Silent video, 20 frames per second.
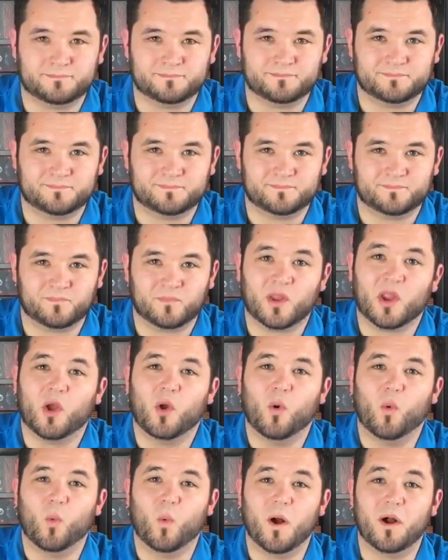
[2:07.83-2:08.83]
modifier deck.
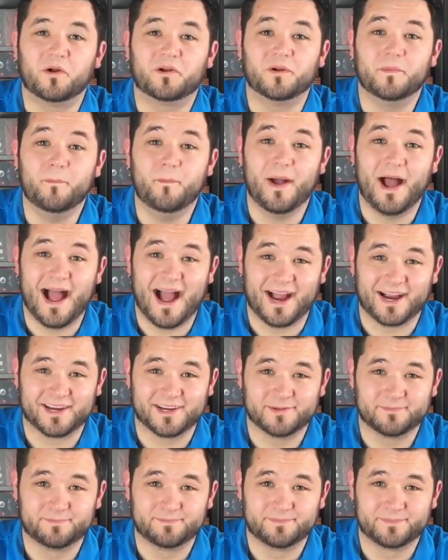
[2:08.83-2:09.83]
Welcome
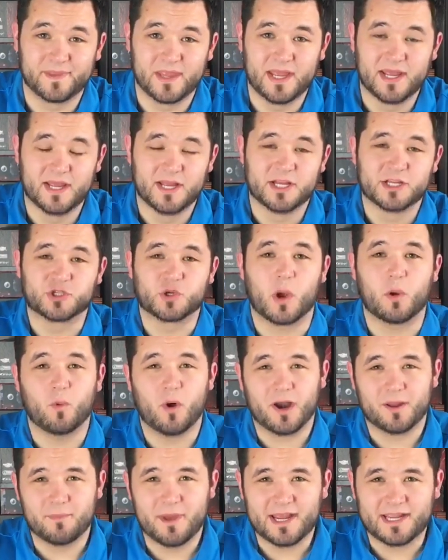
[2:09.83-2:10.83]
back. So I
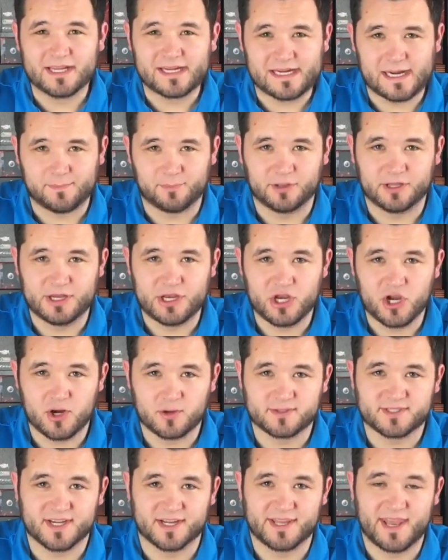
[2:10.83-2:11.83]
want to make a couple of
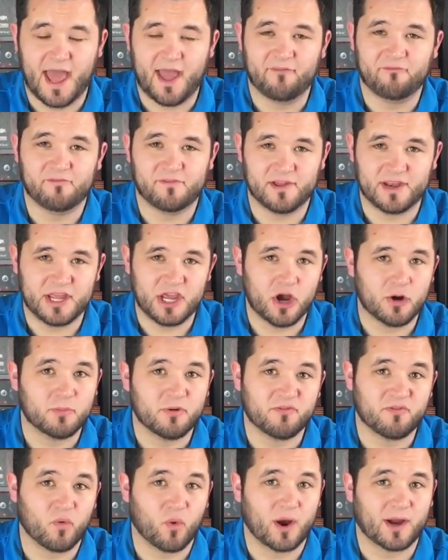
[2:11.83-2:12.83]
notes on that video
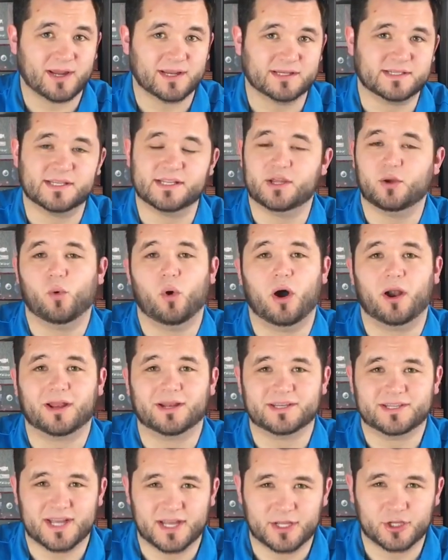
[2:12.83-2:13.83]
before I continue on
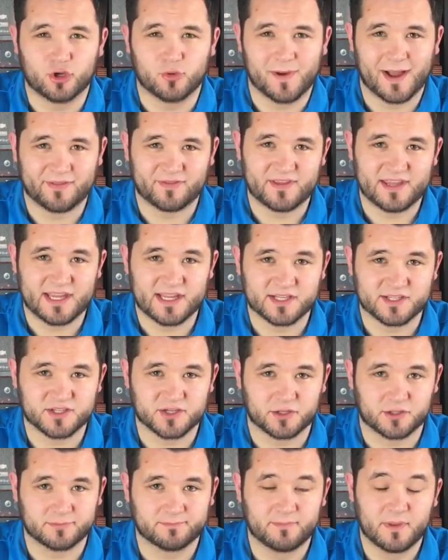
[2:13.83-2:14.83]
and tell you about the
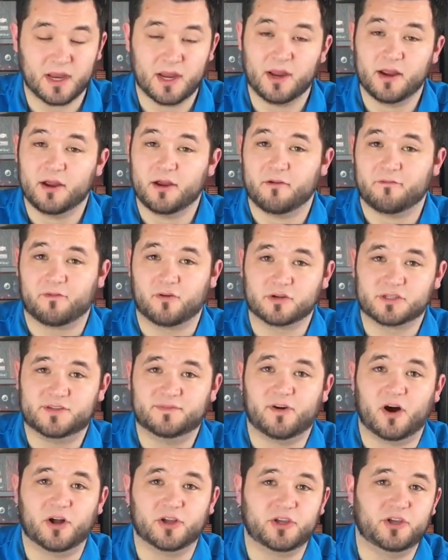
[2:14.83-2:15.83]
insert. First
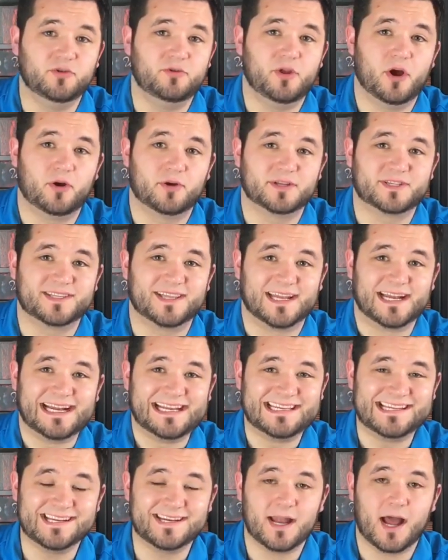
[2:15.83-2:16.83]
of all, you notice that I
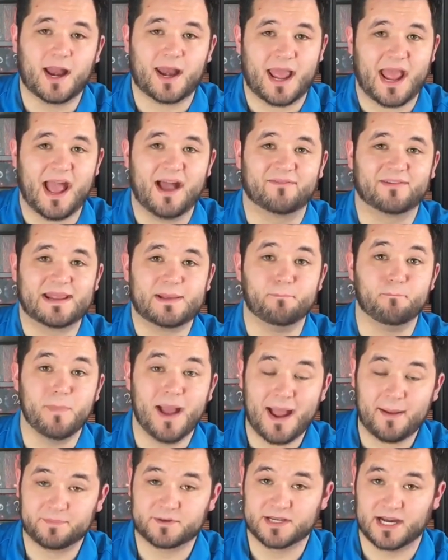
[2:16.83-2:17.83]
did not have any
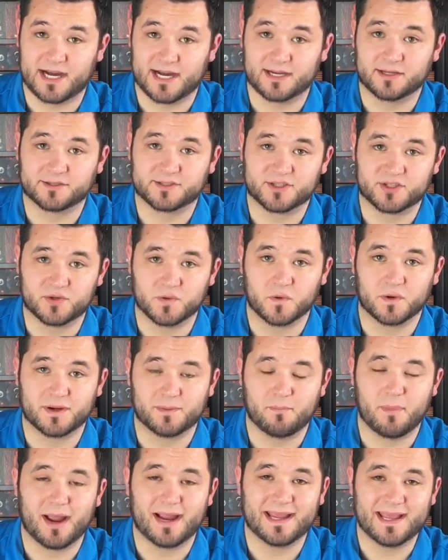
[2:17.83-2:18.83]
map tiles stored
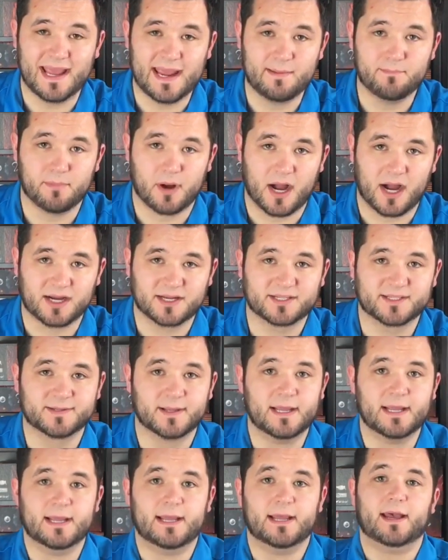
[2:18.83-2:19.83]
in my game box.
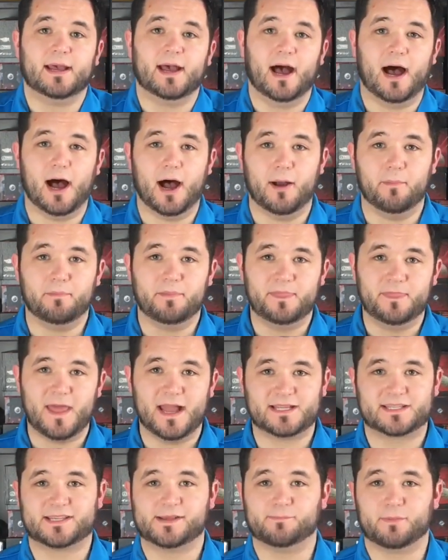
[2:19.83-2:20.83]

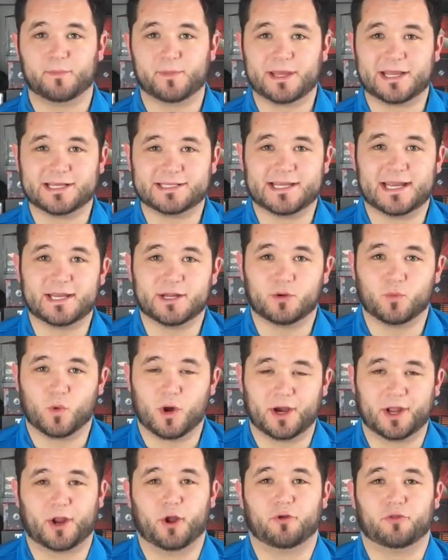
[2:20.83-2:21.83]
That's simply because I didn't
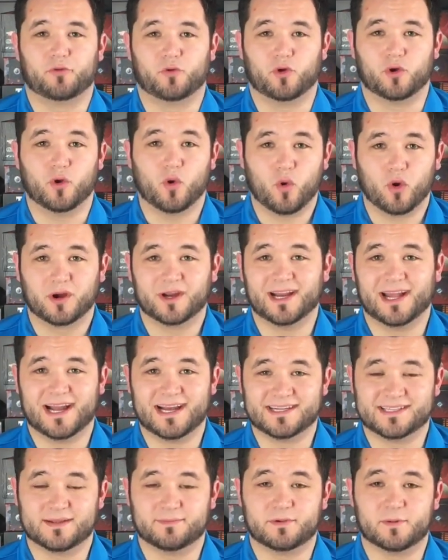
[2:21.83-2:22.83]
want to go through and
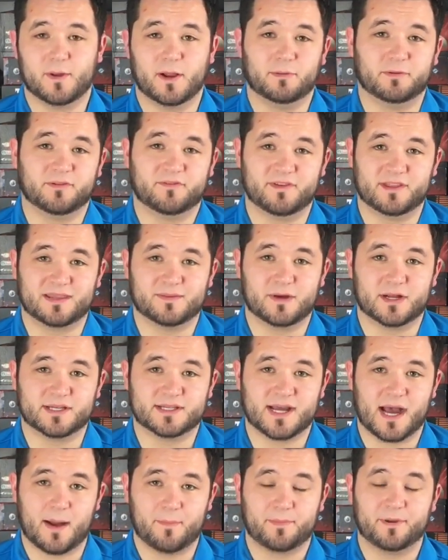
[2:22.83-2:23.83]
organize them to be able to fit them on
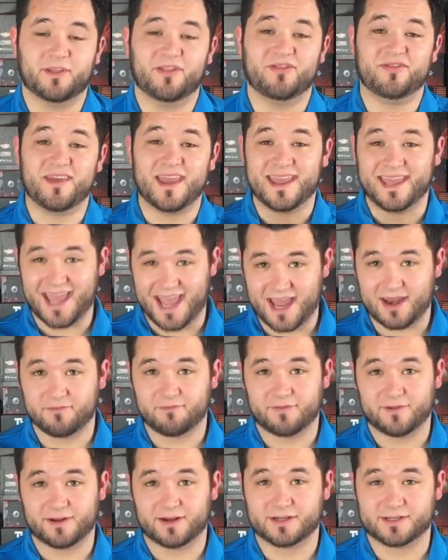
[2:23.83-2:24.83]
top. They
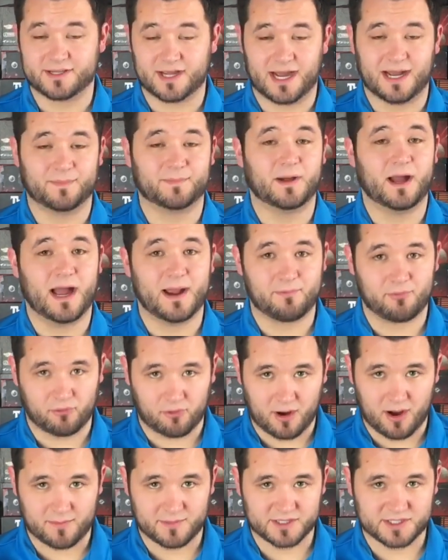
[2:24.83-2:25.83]
can fit on top, I
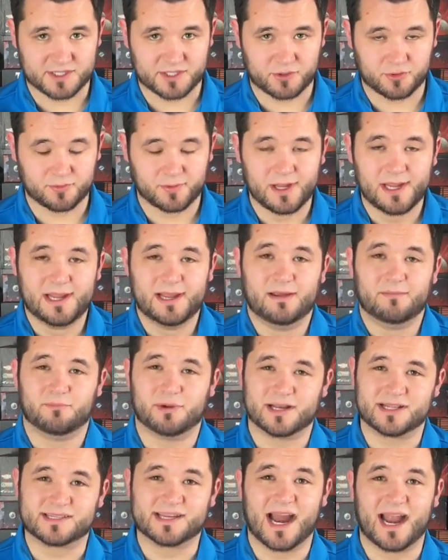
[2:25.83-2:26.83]
promise you.
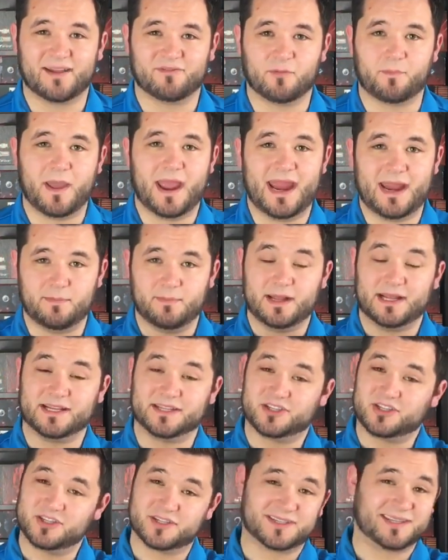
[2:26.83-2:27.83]
But it's kind of a pain
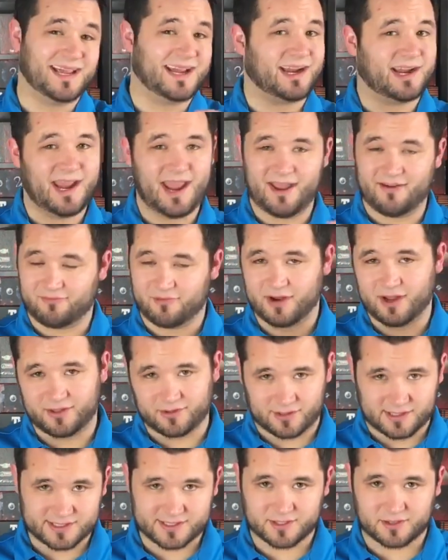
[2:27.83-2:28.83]
because just like every
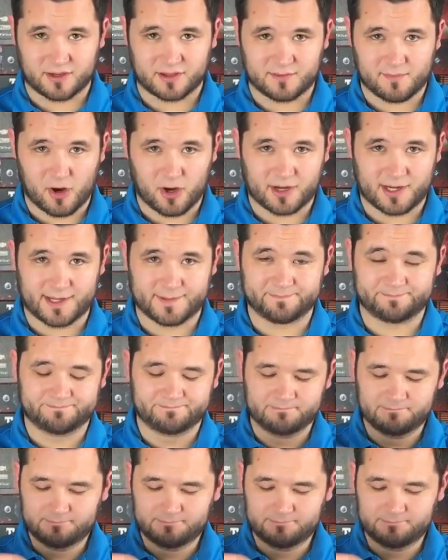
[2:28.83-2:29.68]
other insert on the market,